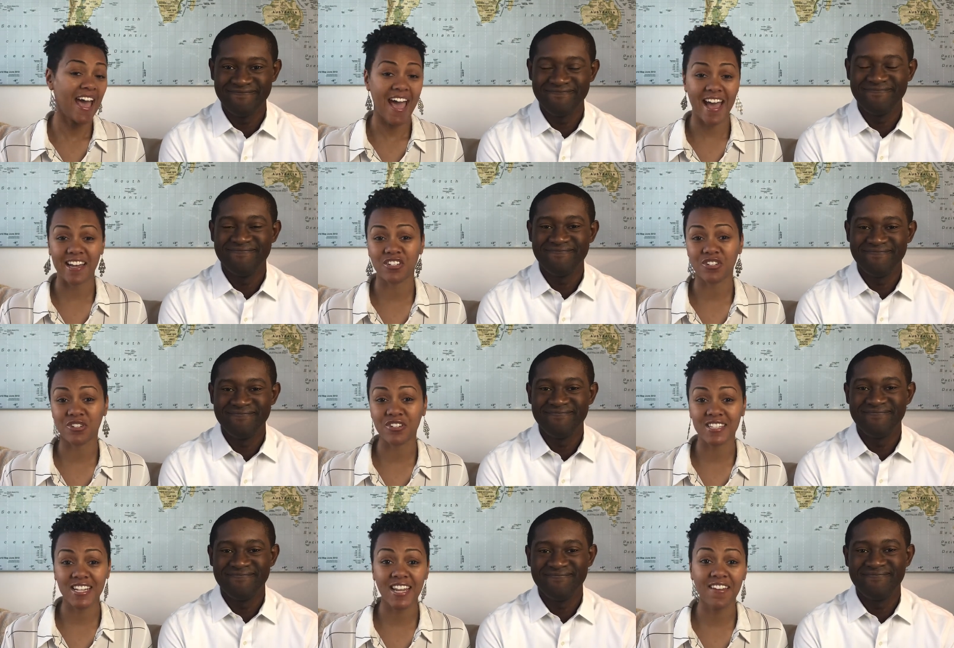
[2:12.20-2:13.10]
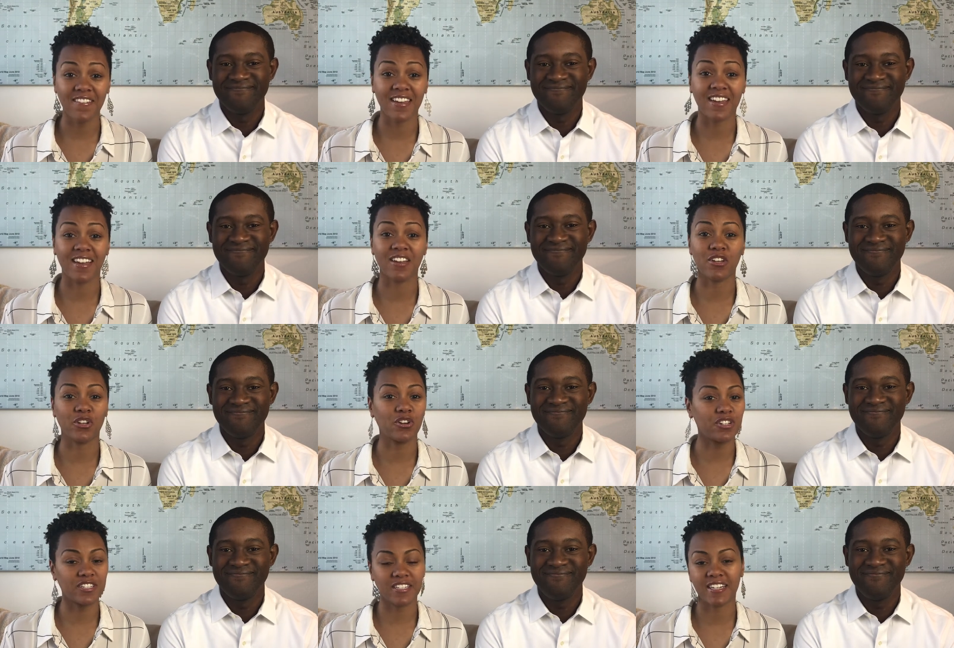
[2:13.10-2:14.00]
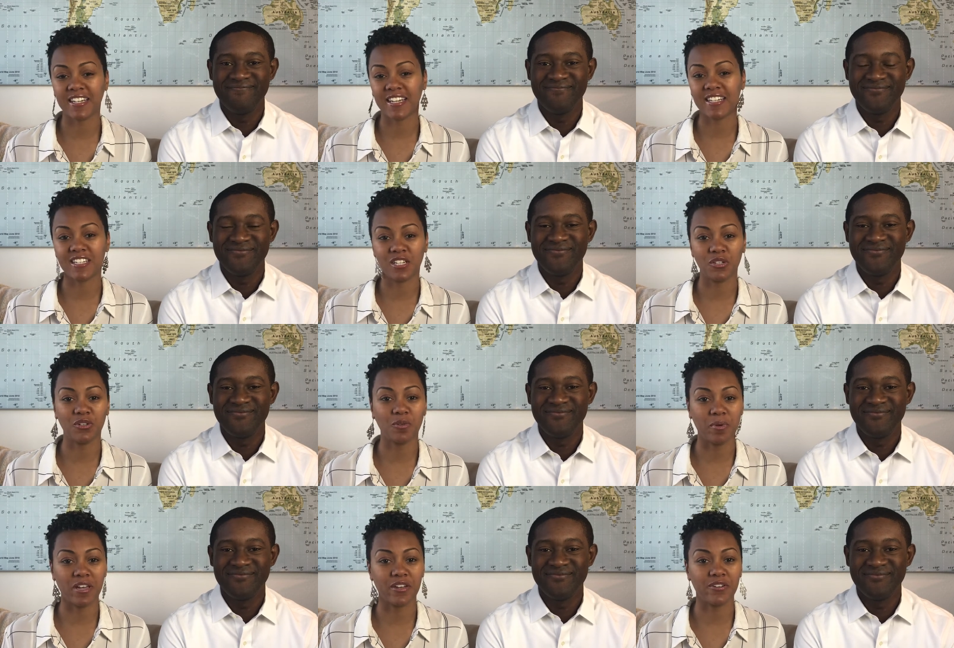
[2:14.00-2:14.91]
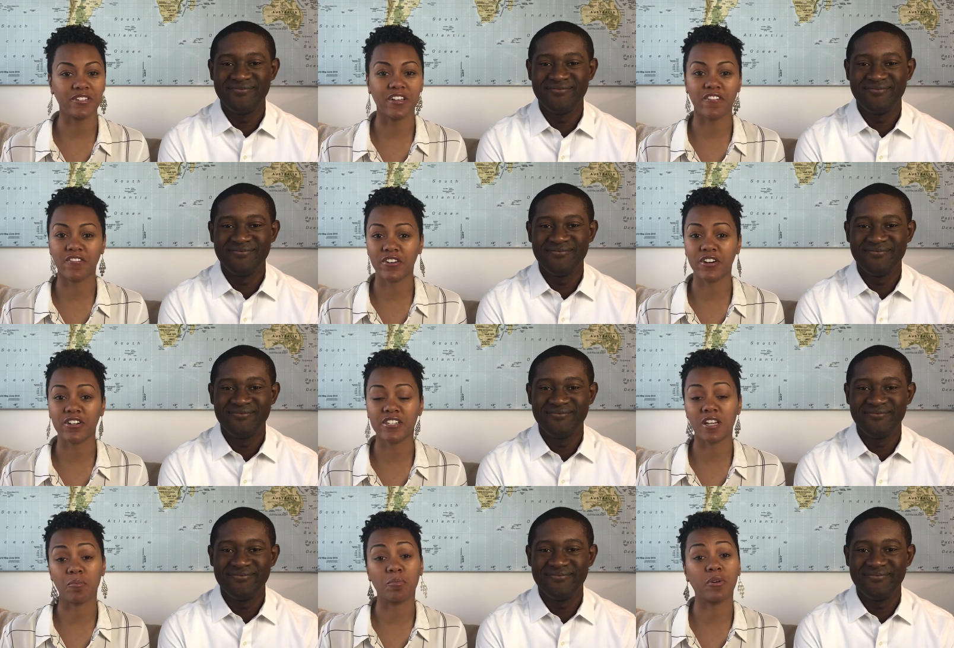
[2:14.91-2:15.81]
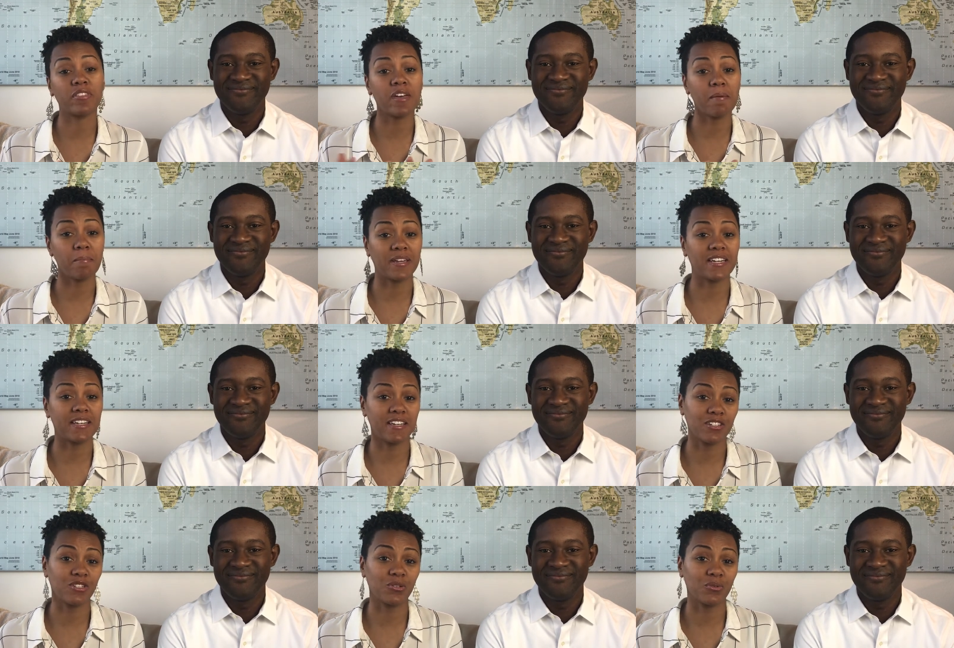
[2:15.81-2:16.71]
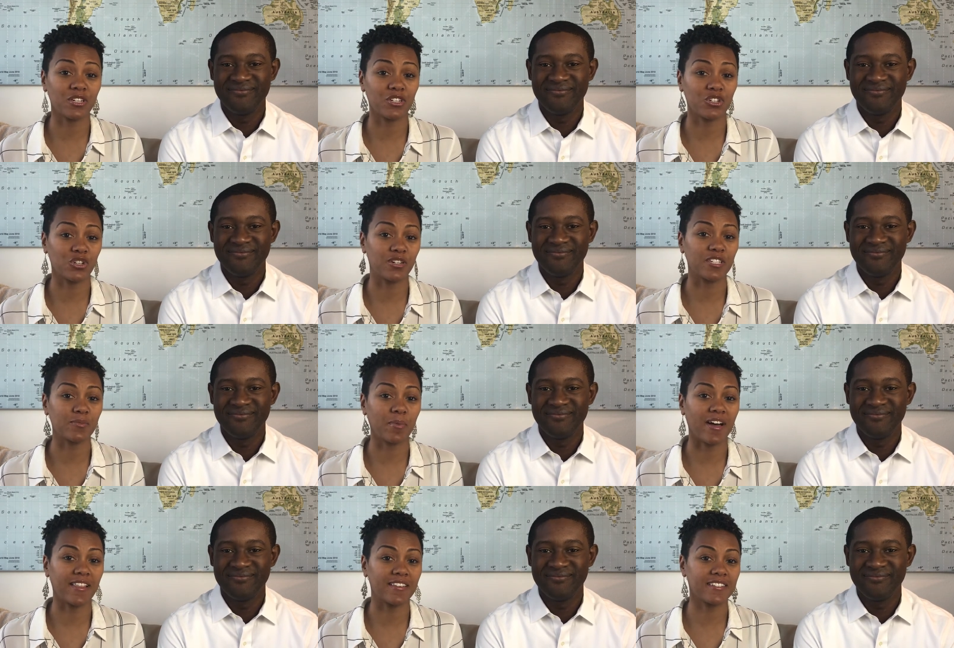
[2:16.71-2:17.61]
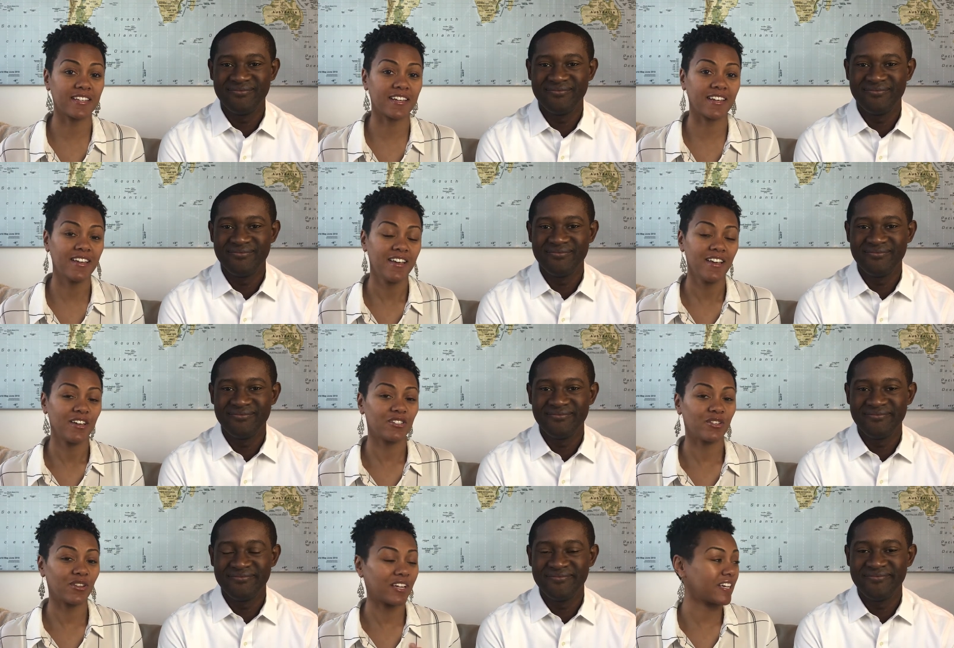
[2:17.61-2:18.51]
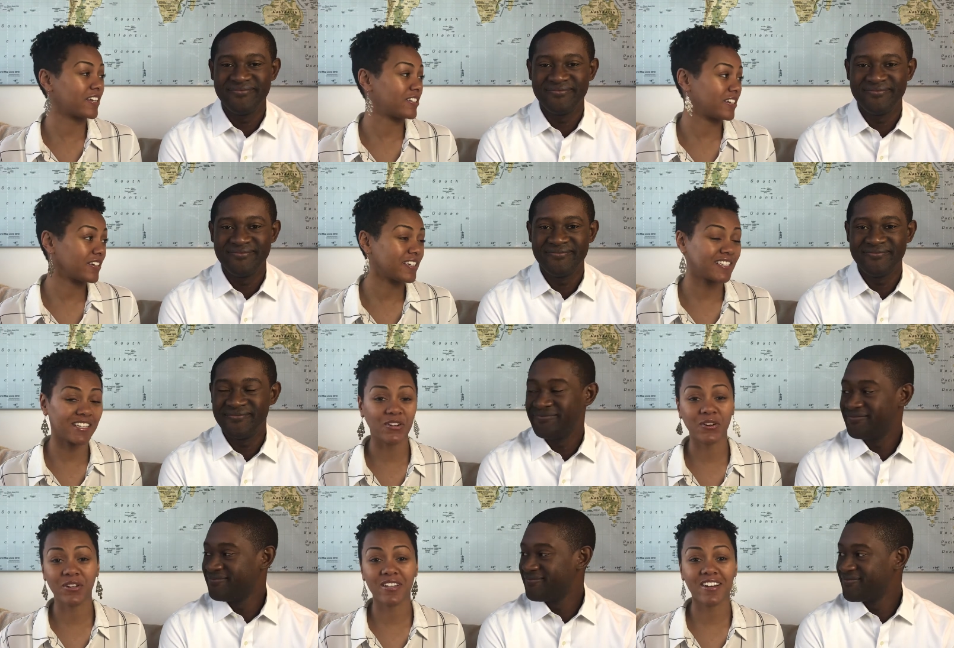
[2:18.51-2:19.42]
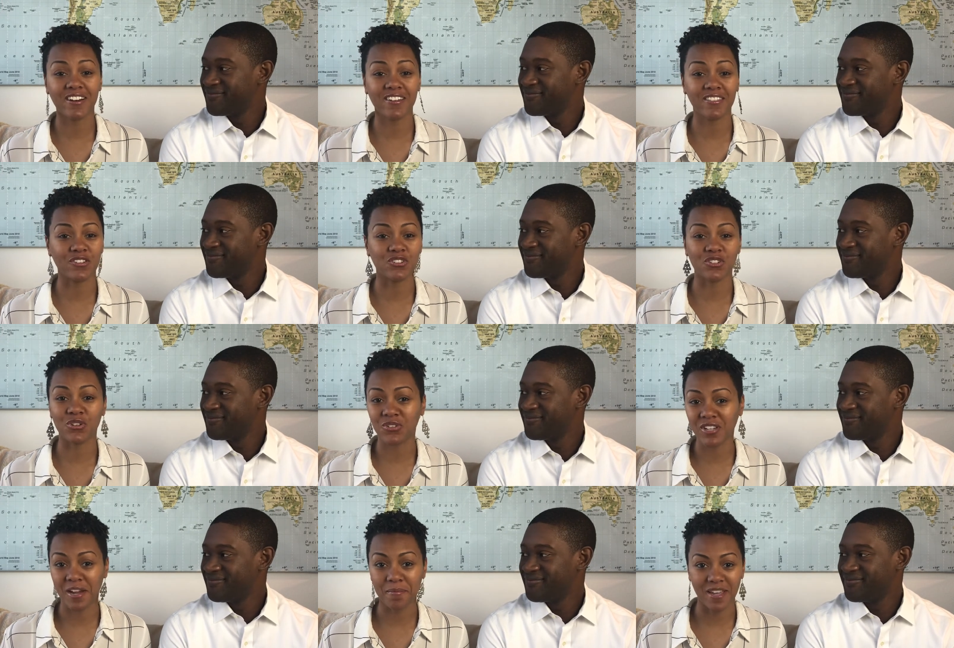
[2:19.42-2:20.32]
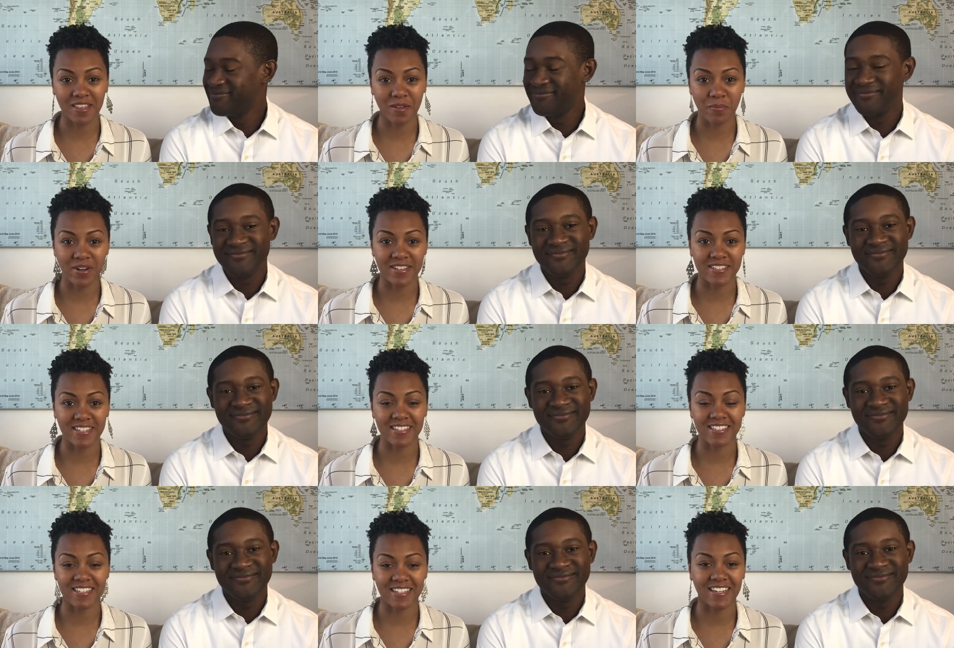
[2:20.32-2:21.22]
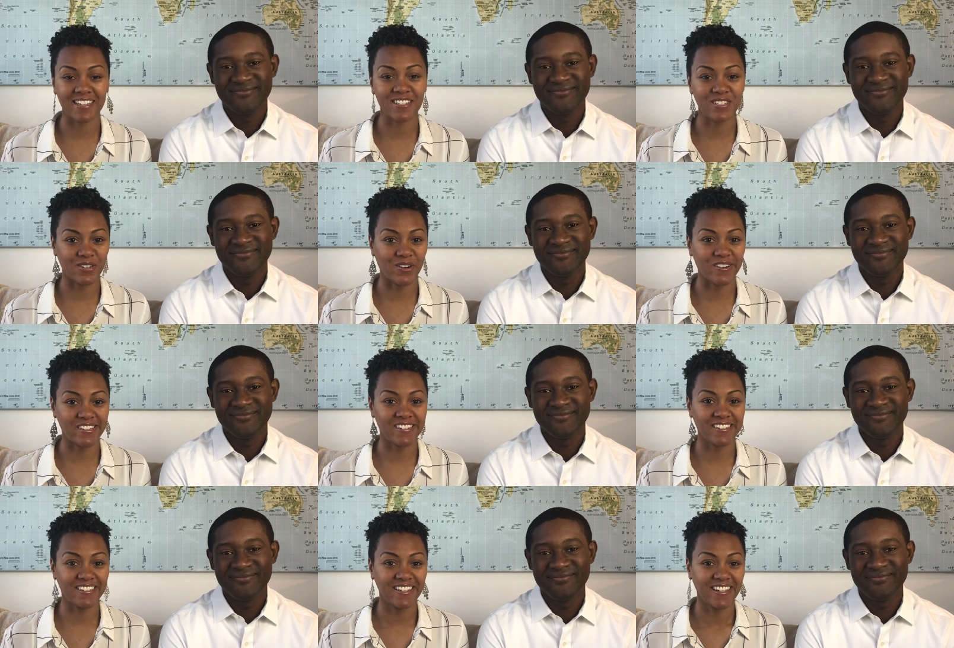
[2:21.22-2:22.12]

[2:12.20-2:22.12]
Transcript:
Speaker 1: as you're saving, you're just going to continue to pay yourself first and put that money into an insurance policy. So like Darius said earlier, there's no time like the present to get started.